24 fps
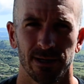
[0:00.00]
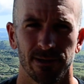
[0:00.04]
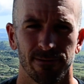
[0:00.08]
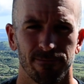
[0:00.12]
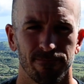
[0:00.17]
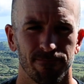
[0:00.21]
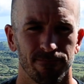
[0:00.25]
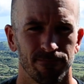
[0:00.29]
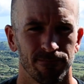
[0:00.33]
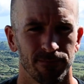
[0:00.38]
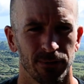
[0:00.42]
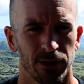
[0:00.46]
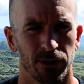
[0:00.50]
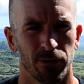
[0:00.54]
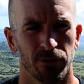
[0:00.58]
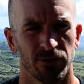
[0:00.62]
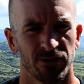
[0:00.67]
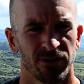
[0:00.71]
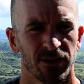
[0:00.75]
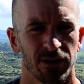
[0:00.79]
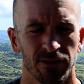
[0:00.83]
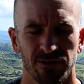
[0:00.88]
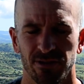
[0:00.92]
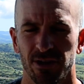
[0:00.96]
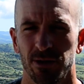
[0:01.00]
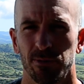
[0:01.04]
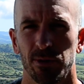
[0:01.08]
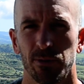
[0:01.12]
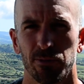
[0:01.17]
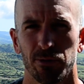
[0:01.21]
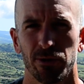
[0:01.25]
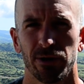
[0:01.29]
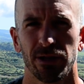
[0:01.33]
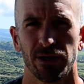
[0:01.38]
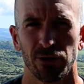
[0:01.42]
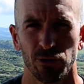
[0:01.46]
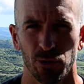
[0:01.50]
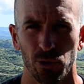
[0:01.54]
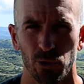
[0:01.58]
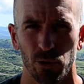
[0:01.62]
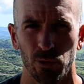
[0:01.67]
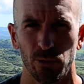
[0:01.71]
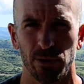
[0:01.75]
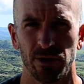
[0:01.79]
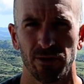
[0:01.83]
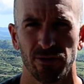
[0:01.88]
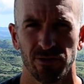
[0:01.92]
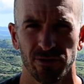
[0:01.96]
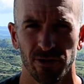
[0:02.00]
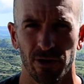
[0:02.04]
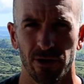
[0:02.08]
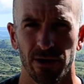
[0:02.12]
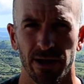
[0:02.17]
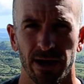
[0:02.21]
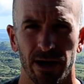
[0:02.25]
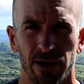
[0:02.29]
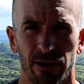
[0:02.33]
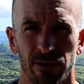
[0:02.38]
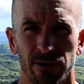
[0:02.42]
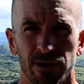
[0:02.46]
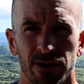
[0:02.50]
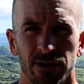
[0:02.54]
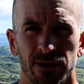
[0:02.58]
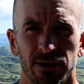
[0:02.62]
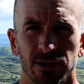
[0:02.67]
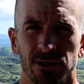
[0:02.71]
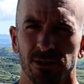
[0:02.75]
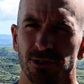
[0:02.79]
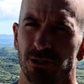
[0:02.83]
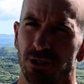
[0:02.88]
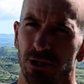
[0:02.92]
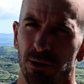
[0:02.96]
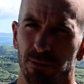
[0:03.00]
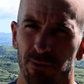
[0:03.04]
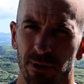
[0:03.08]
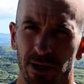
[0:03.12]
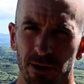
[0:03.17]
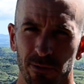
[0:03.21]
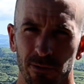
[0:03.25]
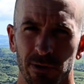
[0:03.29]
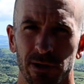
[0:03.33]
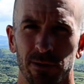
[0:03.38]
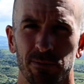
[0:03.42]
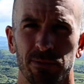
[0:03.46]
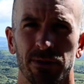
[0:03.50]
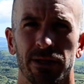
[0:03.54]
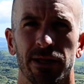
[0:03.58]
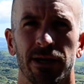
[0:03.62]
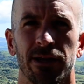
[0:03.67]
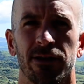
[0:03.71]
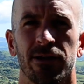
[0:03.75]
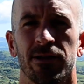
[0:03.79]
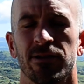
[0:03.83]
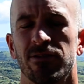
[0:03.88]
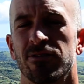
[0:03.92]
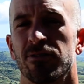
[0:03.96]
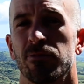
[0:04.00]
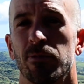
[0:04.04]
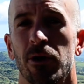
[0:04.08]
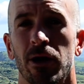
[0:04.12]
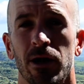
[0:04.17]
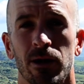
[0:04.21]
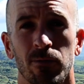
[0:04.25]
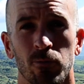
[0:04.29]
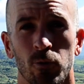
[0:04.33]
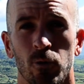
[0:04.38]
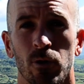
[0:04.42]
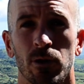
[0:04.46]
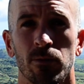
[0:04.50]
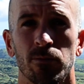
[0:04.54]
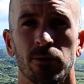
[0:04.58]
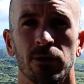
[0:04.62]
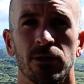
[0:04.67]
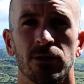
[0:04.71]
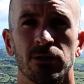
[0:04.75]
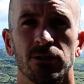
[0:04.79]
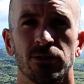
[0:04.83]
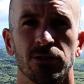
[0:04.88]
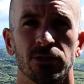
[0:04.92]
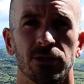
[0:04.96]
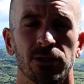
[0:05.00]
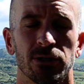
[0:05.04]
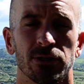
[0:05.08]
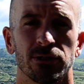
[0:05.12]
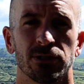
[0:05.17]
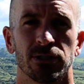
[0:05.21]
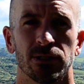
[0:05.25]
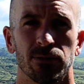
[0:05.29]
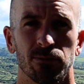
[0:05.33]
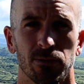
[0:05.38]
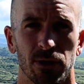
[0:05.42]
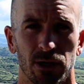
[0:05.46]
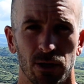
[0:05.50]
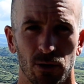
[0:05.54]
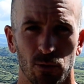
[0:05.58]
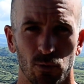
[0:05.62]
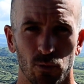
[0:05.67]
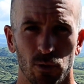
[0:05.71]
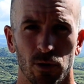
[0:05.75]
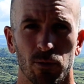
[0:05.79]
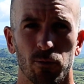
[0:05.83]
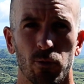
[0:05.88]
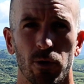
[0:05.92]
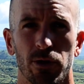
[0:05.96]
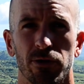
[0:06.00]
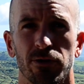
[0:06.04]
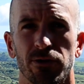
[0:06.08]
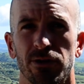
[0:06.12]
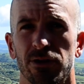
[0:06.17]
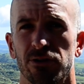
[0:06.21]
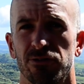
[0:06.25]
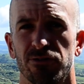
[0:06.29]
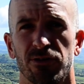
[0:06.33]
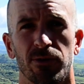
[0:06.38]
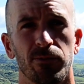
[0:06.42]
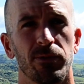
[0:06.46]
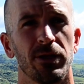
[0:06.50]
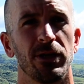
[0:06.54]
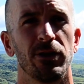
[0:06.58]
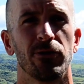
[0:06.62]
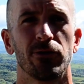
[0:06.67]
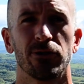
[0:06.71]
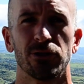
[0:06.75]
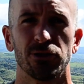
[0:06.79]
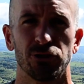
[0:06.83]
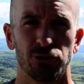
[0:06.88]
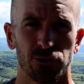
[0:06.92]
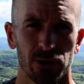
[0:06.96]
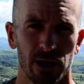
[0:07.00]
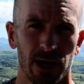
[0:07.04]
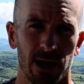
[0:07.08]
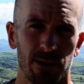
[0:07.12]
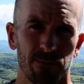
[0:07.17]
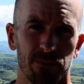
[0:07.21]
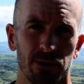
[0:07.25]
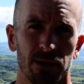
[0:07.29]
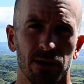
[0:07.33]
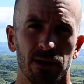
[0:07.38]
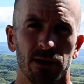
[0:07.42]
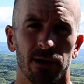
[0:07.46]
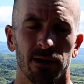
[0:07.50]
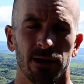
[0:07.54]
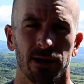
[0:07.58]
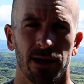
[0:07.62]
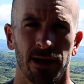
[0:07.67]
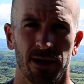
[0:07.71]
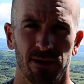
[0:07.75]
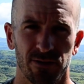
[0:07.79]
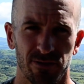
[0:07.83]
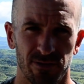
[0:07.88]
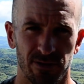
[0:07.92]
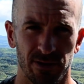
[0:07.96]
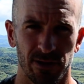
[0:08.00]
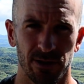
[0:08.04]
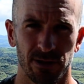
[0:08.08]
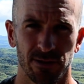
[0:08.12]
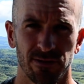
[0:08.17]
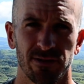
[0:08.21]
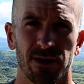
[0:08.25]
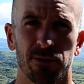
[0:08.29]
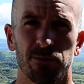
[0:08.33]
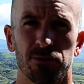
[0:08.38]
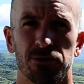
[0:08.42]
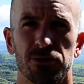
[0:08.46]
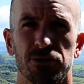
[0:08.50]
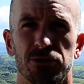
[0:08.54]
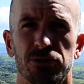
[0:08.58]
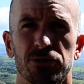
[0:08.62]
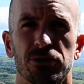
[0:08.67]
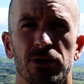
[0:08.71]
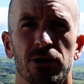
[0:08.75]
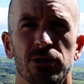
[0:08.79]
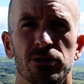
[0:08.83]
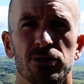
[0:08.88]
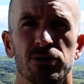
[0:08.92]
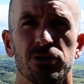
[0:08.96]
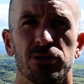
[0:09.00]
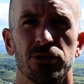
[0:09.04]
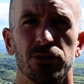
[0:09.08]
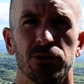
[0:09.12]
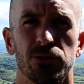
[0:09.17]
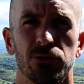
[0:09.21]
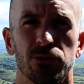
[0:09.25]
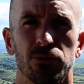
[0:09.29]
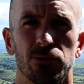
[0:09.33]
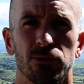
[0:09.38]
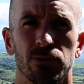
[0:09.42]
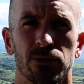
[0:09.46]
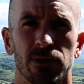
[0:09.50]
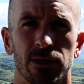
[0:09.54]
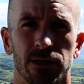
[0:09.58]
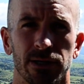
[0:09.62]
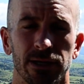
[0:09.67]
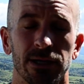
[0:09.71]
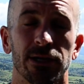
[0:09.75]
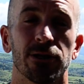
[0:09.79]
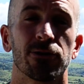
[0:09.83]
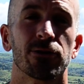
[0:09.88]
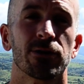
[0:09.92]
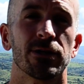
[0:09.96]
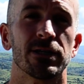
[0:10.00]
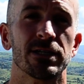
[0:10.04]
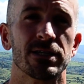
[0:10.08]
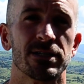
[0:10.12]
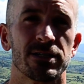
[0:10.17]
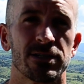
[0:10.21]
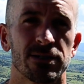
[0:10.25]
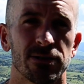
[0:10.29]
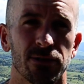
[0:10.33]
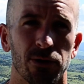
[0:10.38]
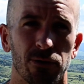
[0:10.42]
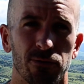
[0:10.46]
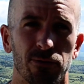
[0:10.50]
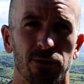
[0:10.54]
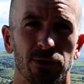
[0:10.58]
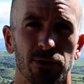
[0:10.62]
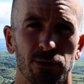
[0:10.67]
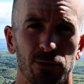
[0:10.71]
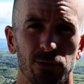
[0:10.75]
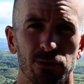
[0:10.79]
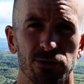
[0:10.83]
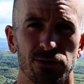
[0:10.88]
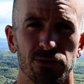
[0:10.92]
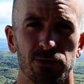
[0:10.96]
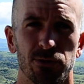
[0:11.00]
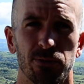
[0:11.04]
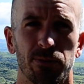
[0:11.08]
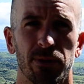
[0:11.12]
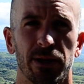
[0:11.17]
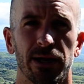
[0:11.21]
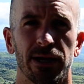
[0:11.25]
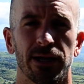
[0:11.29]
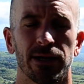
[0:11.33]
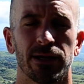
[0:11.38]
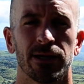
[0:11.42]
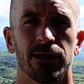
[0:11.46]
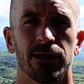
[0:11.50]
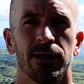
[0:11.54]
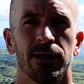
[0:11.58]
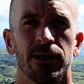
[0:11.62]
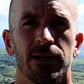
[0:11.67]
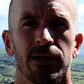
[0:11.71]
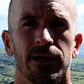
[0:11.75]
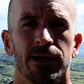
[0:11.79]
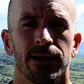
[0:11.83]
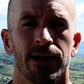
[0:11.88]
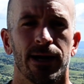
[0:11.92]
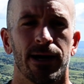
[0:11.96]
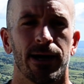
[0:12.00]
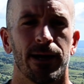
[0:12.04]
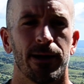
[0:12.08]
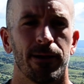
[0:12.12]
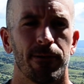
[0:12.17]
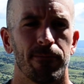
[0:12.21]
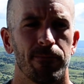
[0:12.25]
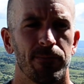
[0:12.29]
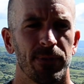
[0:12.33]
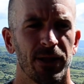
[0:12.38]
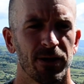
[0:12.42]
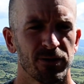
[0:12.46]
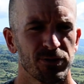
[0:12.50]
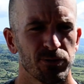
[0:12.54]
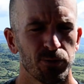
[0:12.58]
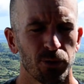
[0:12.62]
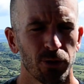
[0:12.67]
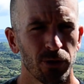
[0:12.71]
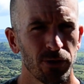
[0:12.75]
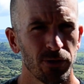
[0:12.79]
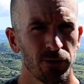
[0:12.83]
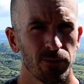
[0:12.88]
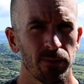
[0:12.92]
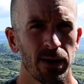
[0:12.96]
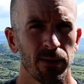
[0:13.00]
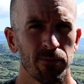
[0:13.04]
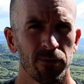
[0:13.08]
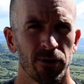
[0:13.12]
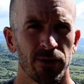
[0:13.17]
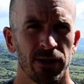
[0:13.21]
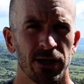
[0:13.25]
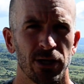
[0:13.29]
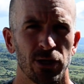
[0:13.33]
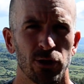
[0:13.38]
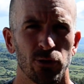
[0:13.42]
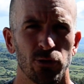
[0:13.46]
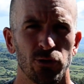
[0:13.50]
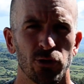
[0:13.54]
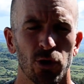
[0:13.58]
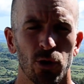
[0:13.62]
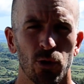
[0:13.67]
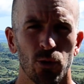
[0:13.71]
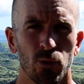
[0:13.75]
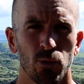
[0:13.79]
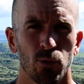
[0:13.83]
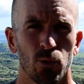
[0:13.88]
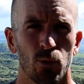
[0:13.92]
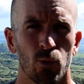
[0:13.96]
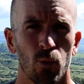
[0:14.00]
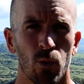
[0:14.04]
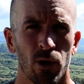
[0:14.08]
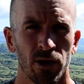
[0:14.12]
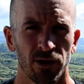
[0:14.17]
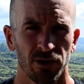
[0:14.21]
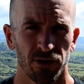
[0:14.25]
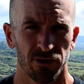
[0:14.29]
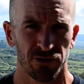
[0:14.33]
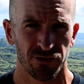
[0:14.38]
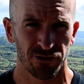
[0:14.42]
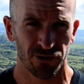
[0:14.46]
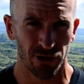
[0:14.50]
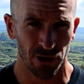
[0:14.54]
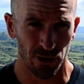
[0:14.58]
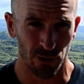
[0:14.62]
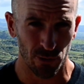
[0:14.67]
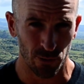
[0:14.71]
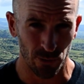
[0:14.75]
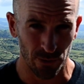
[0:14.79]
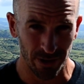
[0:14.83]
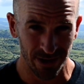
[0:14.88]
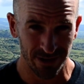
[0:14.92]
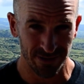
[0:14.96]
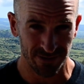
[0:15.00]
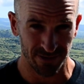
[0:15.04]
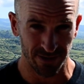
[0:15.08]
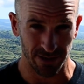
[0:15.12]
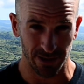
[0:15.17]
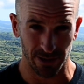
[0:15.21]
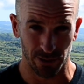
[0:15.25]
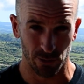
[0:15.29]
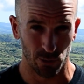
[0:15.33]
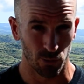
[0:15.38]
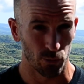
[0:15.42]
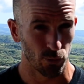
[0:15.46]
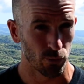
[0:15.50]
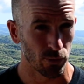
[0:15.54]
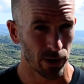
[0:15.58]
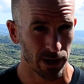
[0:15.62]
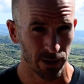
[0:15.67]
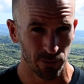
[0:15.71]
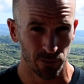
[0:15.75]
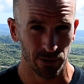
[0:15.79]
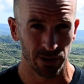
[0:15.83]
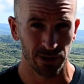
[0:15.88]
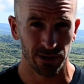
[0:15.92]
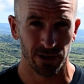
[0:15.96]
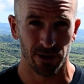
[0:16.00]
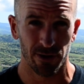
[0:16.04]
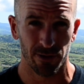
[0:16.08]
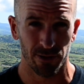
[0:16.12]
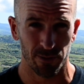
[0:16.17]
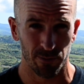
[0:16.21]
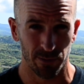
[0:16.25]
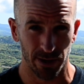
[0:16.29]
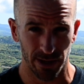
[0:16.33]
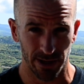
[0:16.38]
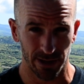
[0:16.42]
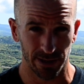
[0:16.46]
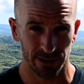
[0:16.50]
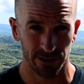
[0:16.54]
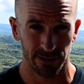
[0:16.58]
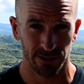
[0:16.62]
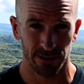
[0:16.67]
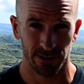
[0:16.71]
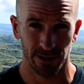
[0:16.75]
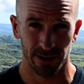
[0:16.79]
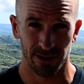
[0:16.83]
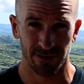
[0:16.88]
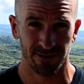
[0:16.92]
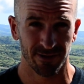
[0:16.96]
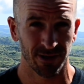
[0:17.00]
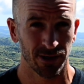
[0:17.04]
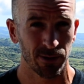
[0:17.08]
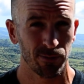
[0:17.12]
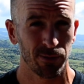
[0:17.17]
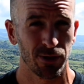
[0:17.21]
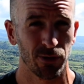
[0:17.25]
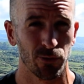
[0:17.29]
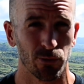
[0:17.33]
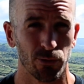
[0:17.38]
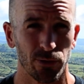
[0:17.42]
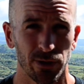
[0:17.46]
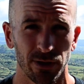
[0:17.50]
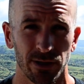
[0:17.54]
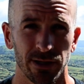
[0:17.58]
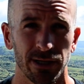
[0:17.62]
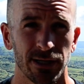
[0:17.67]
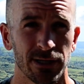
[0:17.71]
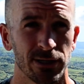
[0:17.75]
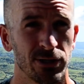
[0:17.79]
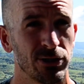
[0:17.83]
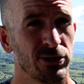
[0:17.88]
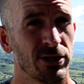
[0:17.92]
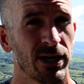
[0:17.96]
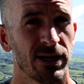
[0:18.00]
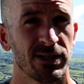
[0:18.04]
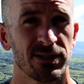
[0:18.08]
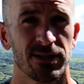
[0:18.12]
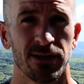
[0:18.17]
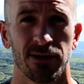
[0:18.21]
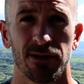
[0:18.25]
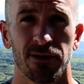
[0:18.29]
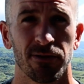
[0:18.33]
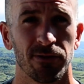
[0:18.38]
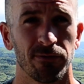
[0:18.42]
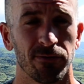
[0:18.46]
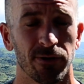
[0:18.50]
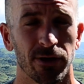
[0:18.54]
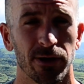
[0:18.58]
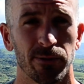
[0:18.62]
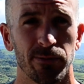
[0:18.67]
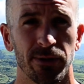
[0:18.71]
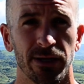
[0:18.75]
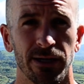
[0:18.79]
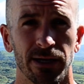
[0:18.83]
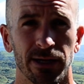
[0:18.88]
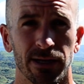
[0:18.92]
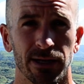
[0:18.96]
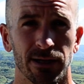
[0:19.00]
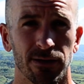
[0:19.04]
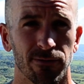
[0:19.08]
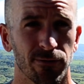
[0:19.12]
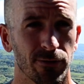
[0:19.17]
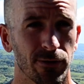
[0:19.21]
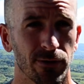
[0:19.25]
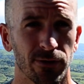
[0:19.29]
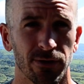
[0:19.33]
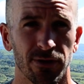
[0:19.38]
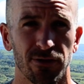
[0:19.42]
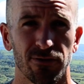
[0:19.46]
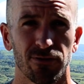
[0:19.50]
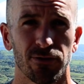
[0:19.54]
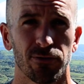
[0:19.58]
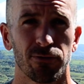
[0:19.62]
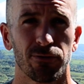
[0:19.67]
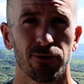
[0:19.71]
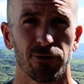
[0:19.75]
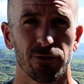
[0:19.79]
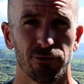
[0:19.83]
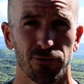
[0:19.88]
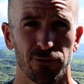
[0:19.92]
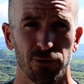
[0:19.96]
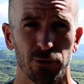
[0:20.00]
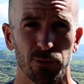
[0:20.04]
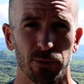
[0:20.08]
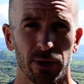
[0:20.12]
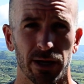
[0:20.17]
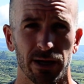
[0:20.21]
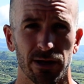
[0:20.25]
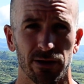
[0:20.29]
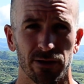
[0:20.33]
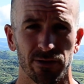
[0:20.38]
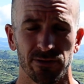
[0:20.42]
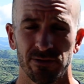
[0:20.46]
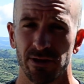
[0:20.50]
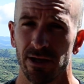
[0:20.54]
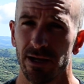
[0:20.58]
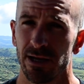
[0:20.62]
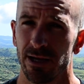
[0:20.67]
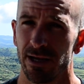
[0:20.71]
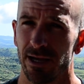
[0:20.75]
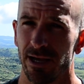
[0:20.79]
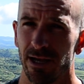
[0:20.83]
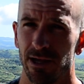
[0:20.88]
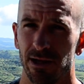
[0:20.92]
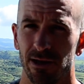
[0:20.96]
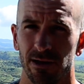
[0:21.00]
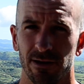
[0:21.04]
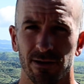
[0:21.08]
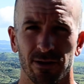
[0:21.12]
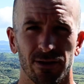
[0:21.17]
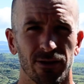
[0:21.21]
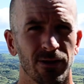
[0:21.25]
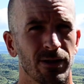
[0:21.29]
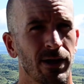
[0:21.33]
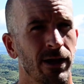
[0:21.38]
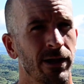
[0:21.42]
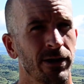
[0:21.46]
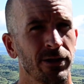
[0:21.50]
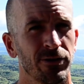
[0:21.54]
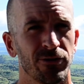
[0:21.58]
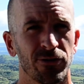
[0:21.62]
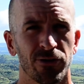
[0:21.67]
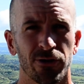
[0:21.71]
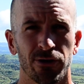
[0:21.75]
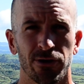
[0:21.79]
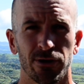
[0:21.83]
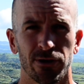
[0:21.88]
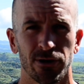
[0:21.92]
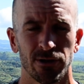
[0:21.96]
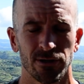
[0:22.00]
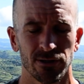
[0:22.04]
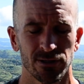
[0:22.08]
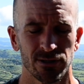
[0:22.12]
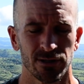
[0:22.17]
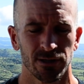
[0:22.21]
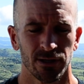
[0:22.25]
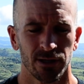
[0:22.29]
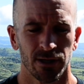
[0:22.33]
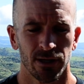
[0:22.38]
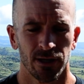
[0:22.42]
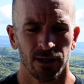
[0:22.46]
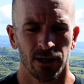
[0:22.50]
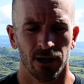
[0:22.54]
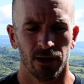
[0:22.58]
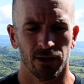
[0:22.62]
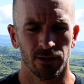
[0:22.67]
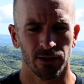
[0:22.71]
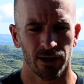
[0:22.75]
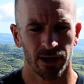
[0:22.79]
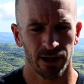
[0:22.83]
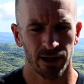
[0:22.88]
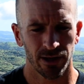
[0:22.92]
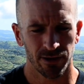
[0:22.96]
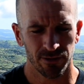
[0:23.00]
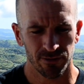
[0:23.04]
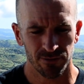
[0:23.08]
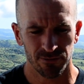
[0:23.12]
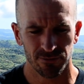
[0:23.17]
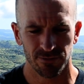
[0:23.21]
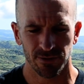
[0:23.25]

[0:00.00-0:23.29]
It's going to be pretty cool when you start out. So you may want to plan on some arm warmers or some warm weather gear, something you can drop as the temperature starts to increase over the course of the bike. Now, it's important to remember that you don't want to start racing right when you get on the bike. It's going to be really congested at the very beginning for at least the first few miles, and a lot of turns, a lot of